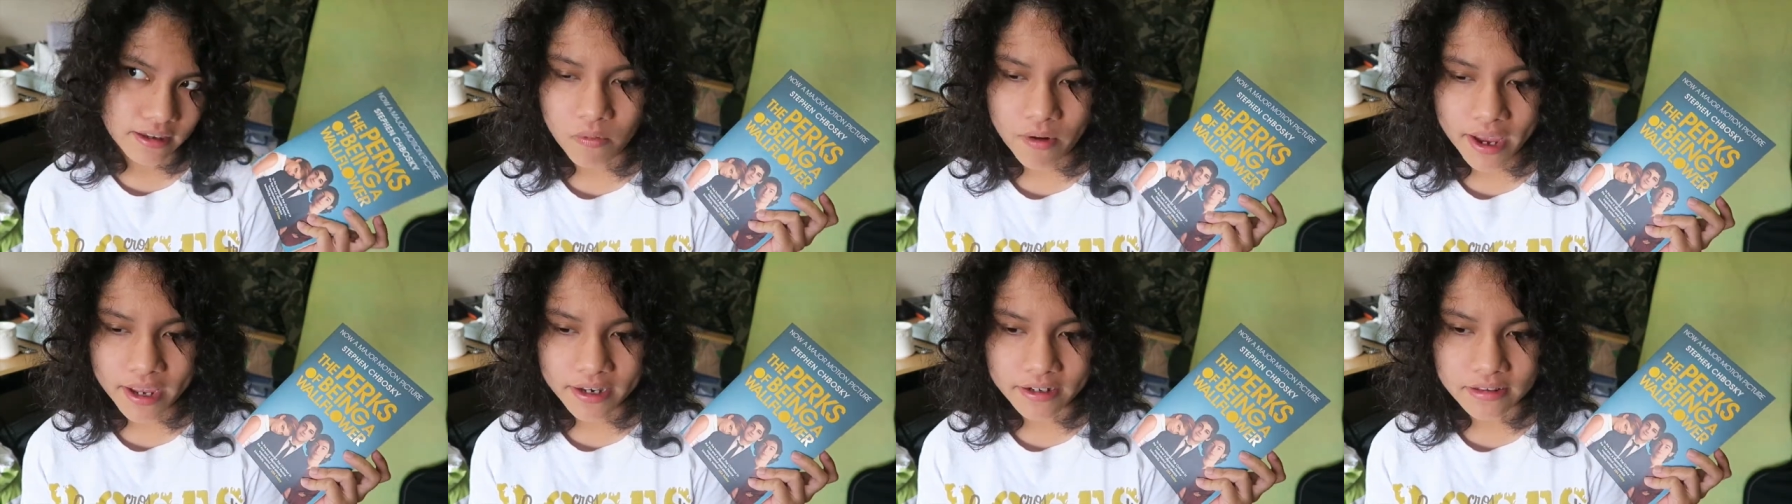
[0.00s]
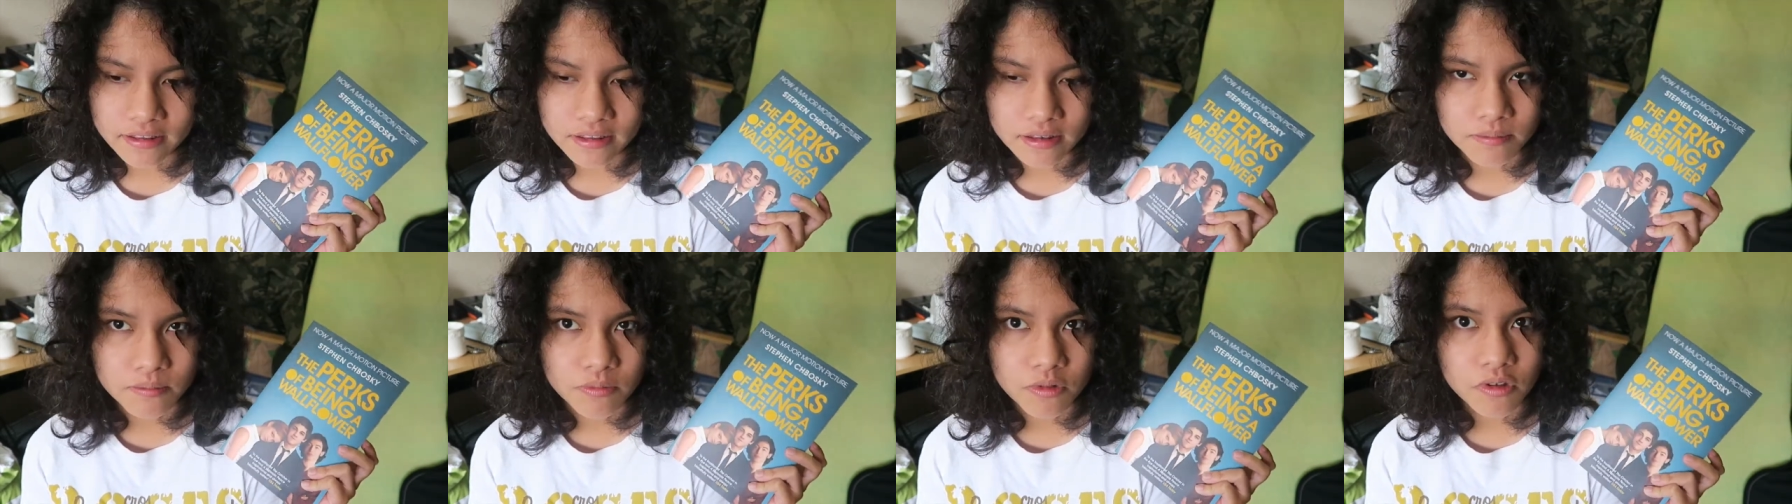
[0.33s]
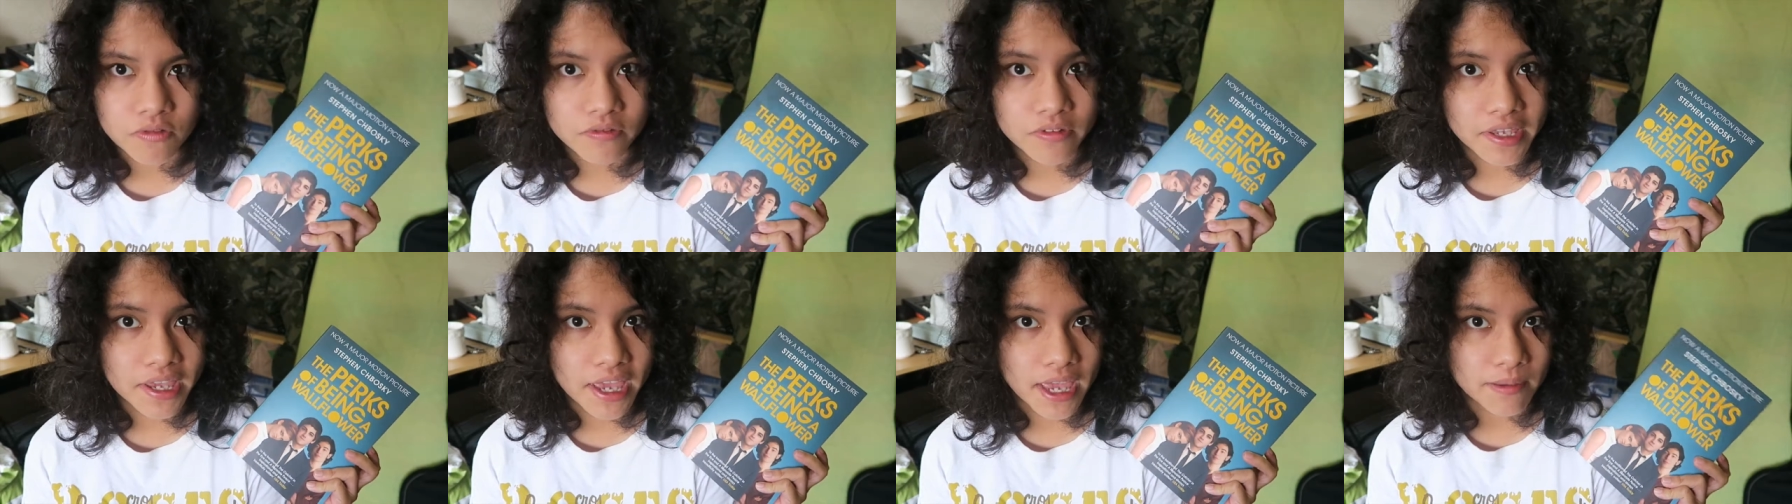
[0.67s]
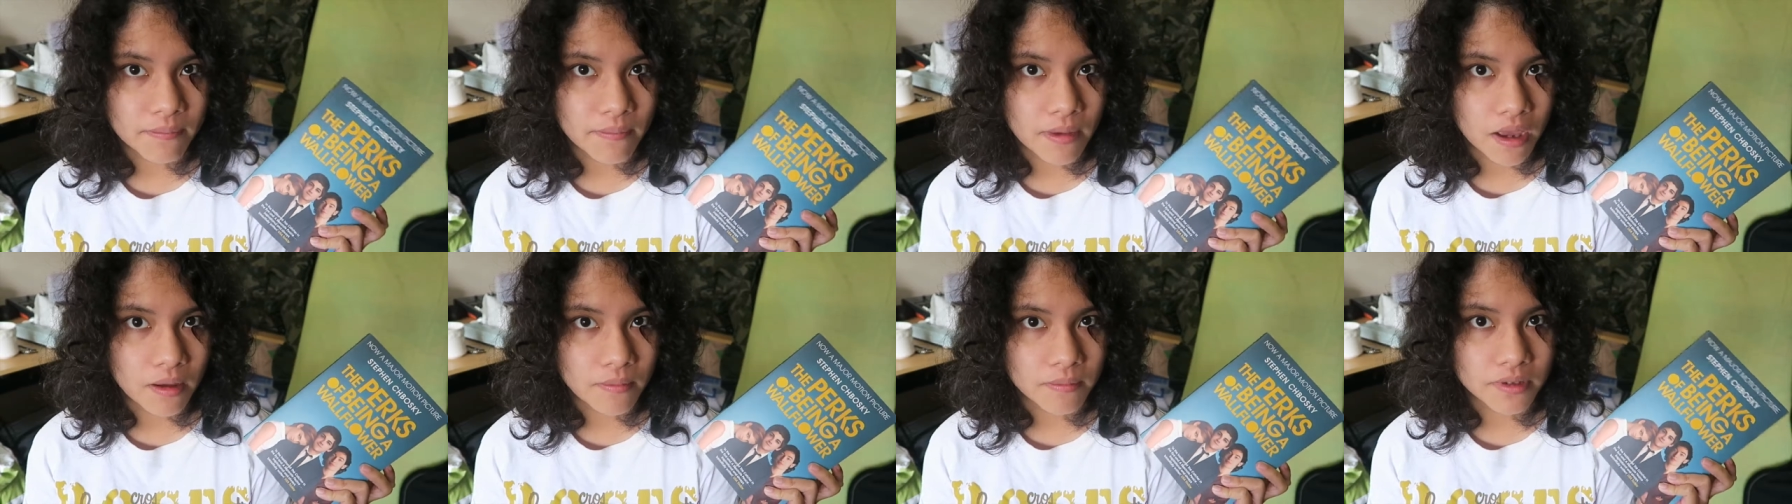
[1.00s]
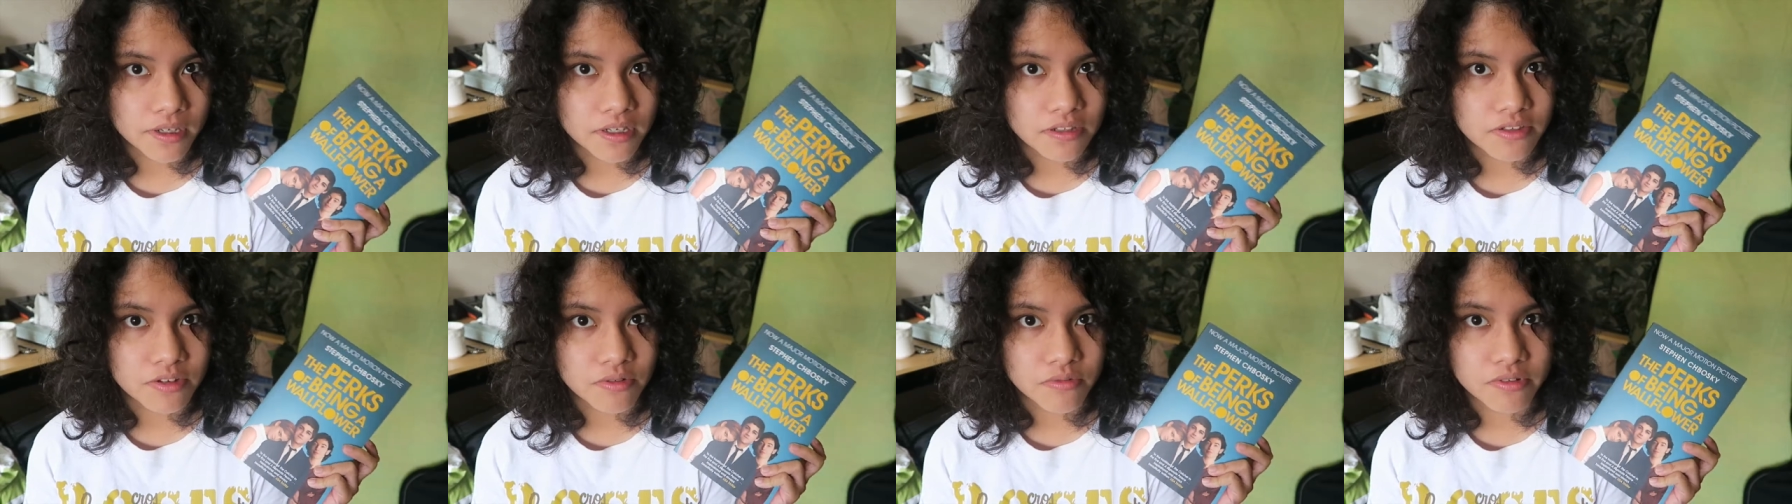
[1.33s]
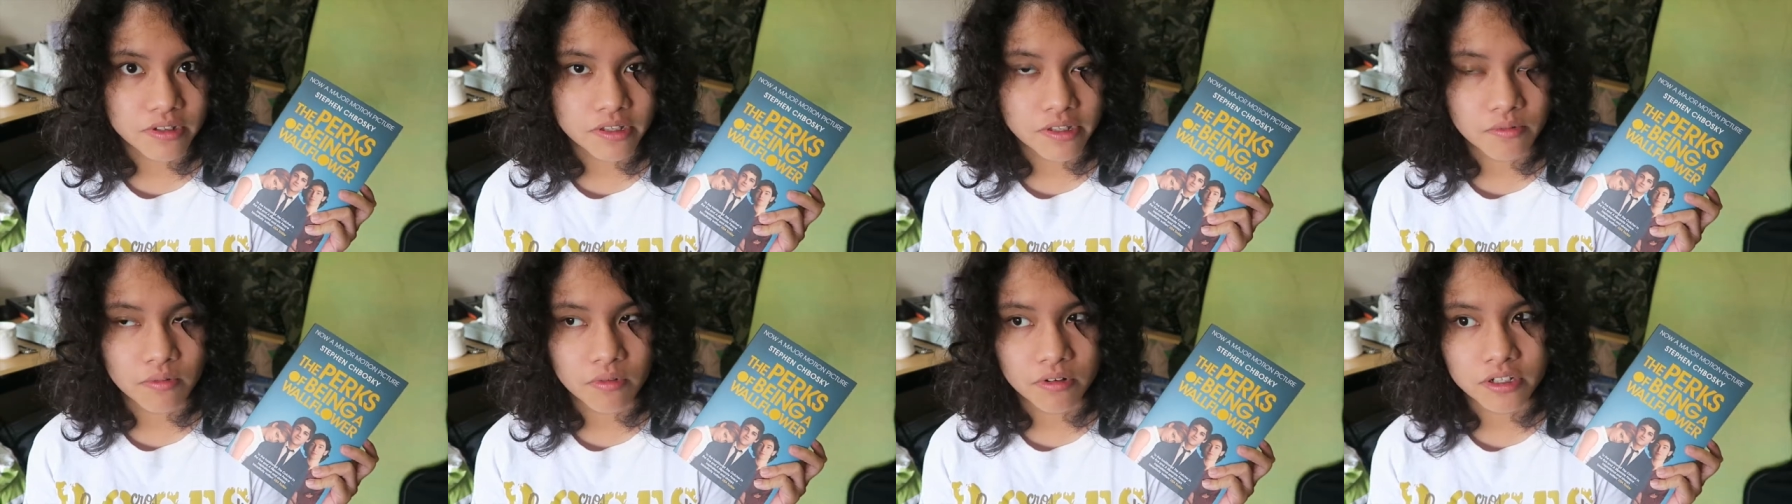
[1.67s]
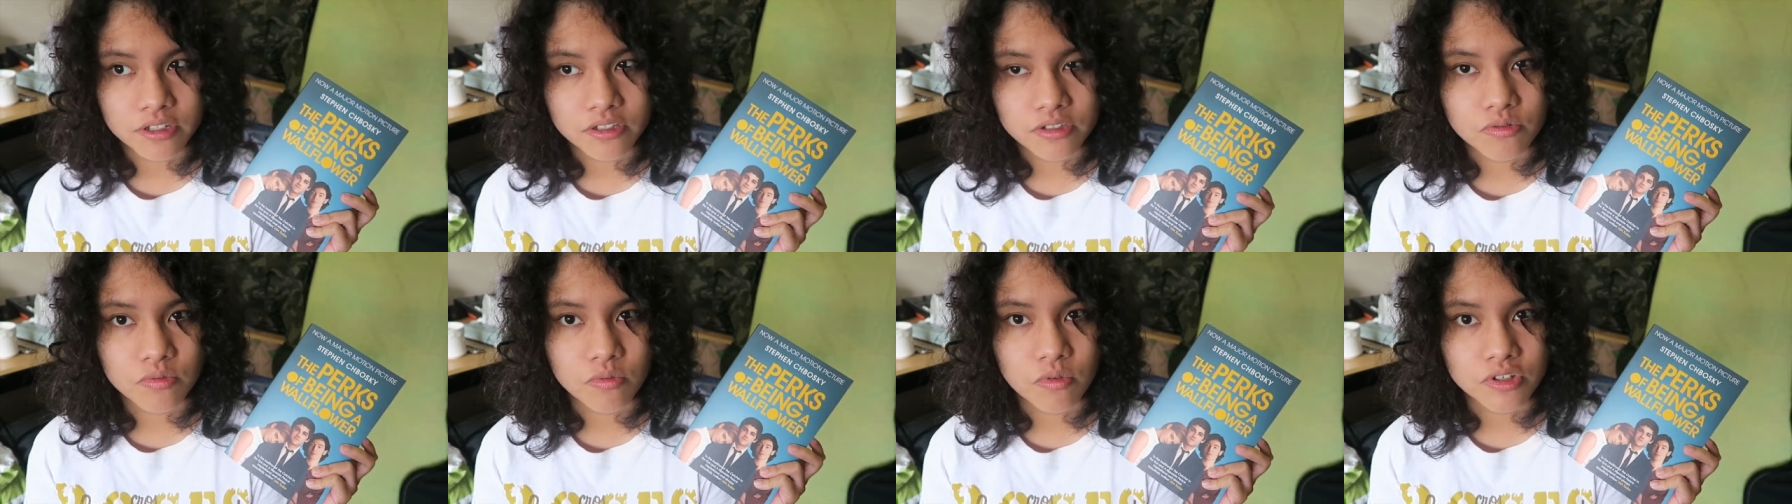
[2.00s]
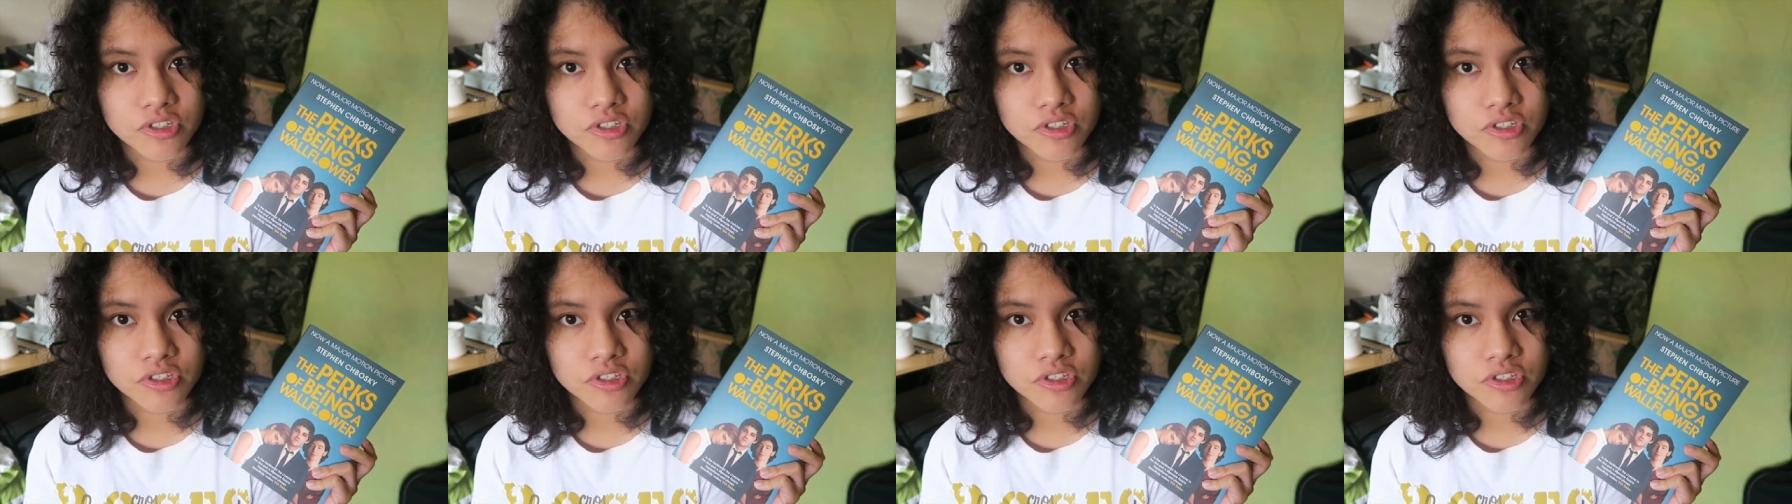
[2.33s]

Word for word: when the movie came out because I really wanted to